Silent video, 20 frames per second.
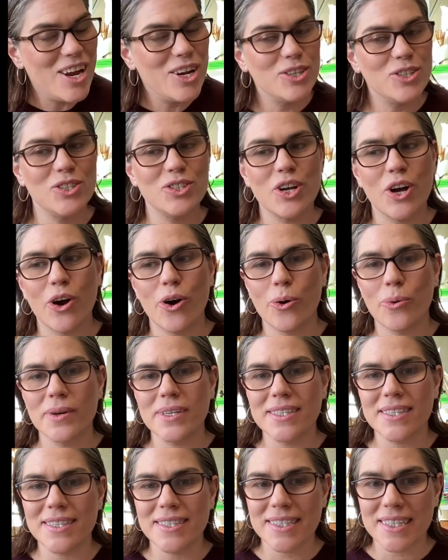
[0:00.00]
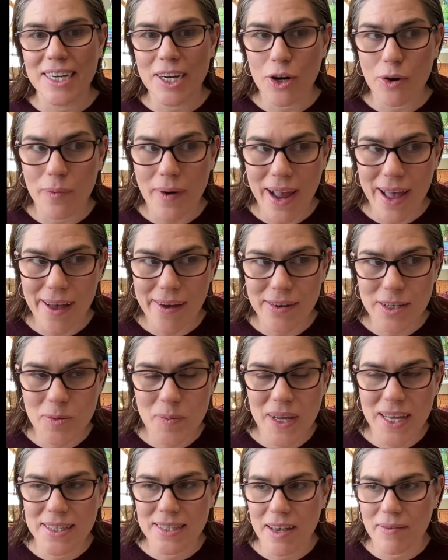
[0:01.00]
So stick around
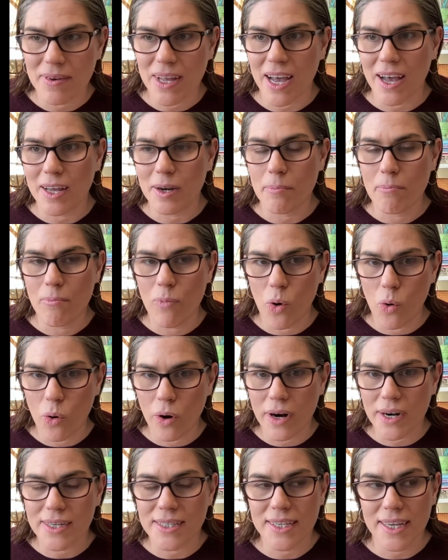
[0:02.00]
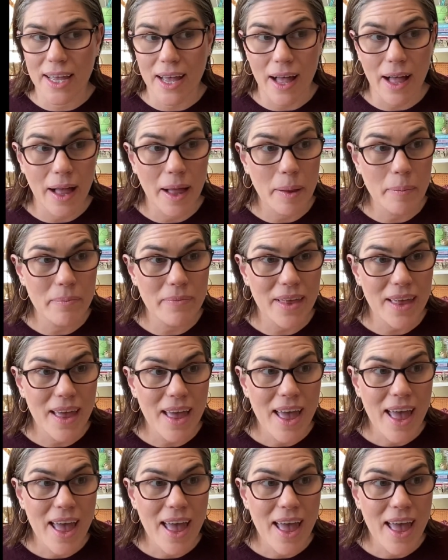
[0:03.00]
because I've got more to come.